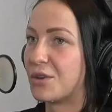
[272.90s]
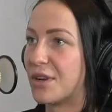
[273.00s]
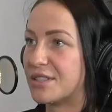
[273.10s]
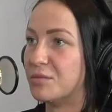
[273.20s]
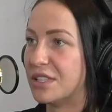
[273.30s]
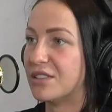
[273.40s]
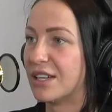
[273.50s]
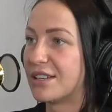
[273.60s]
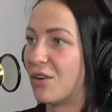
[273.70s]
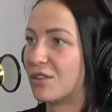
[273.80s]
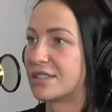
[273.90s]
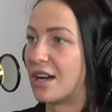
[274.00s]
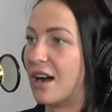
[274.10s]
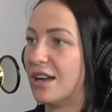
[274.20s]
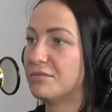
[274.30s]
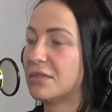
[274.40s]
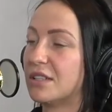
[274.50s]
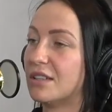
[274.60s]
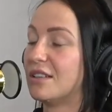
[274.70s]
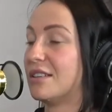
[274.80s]
is going to be like all the time.
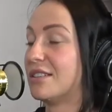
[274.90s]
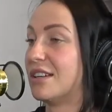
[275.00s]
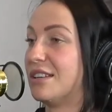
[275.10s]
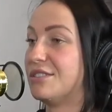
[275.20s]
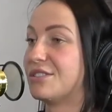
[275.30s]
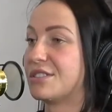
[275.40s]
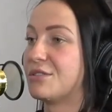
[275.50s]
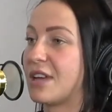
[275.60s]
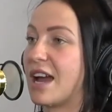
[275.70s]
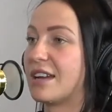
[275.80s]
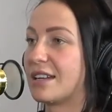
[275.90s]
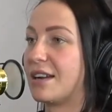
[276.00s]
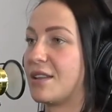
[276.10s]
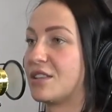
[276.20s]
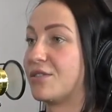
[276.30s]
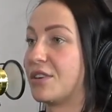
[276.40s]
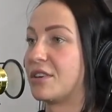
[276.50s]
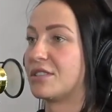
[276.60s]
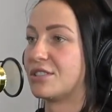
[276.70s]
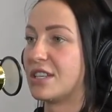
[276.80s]
And you can't get out of that. It's very
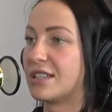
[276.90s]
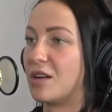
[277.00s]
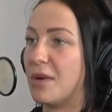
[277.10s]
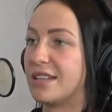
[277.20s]
hard to shake that